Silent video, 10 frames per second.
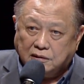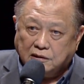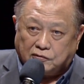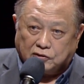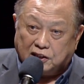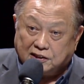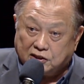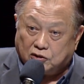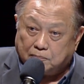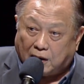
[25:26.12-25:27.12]
for Jesus
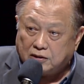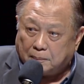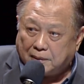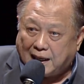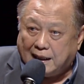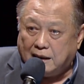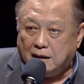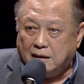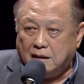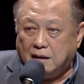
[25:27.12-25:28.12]
to multiply,
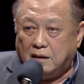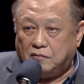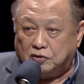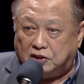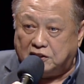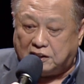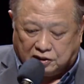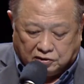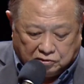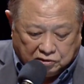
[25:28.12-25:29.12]
for Jesus
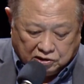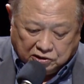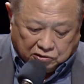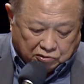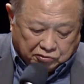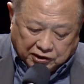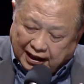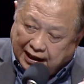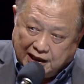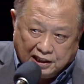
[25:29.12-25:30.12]
to, to
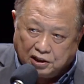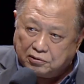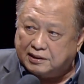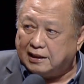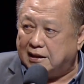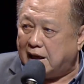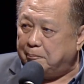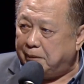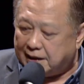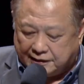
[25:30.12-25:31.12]
really use it
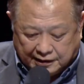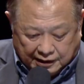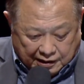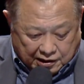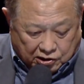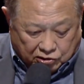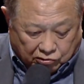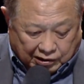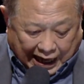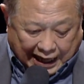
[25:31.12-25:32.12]
and minister to
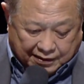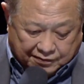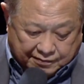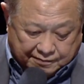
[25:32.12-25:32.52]
life.